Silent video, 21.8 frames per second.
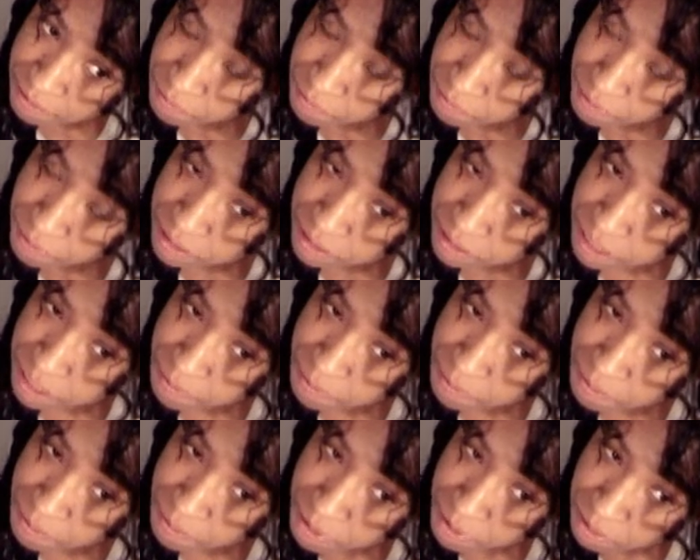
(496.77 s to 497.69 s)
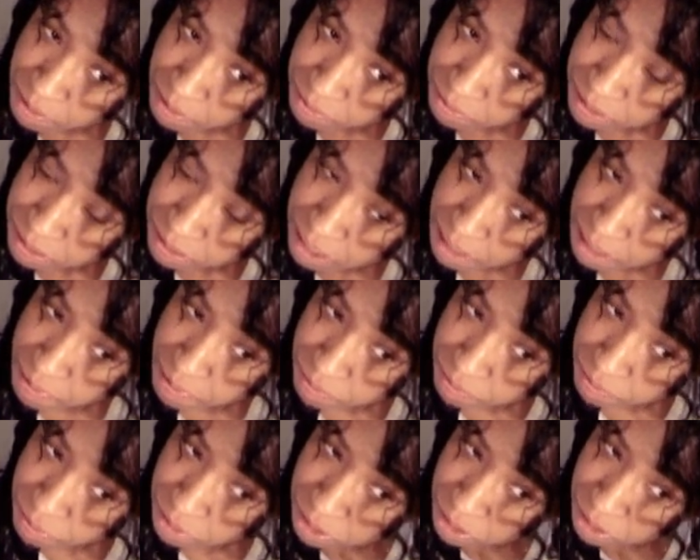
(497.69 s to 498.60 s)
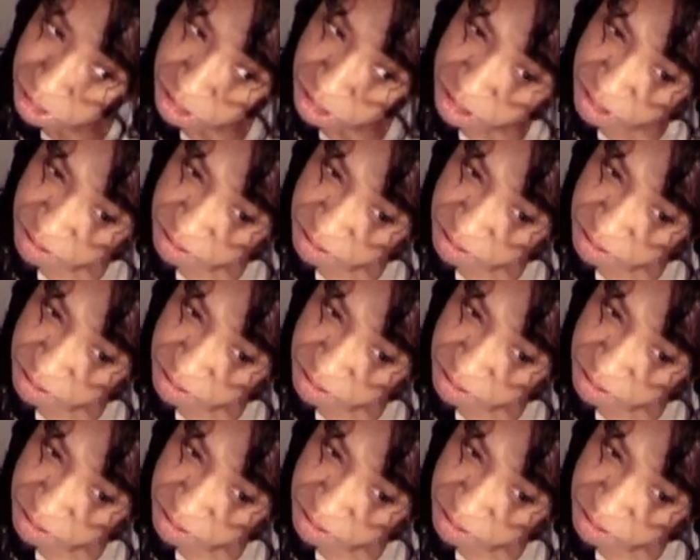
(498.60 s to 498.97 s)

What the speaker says: it wasn't coming out my own scalp, I would just...